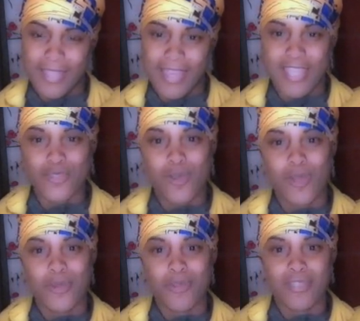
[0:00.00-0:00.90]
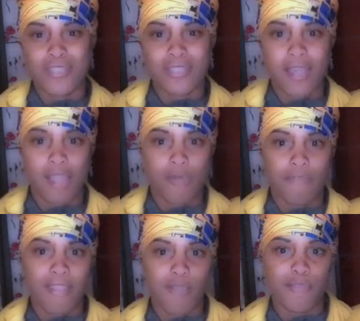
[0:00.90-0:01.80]
As you all know, this is our
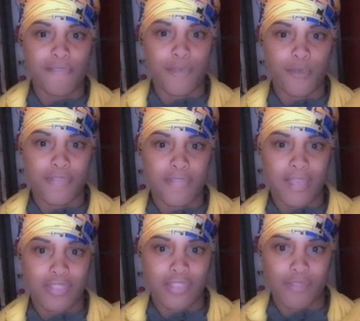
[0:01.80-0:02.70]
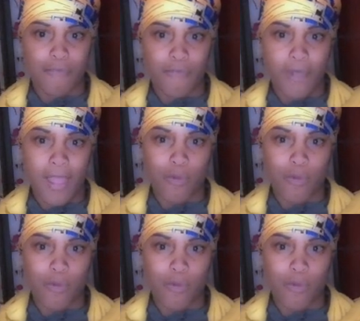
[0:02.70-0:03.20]
very first session for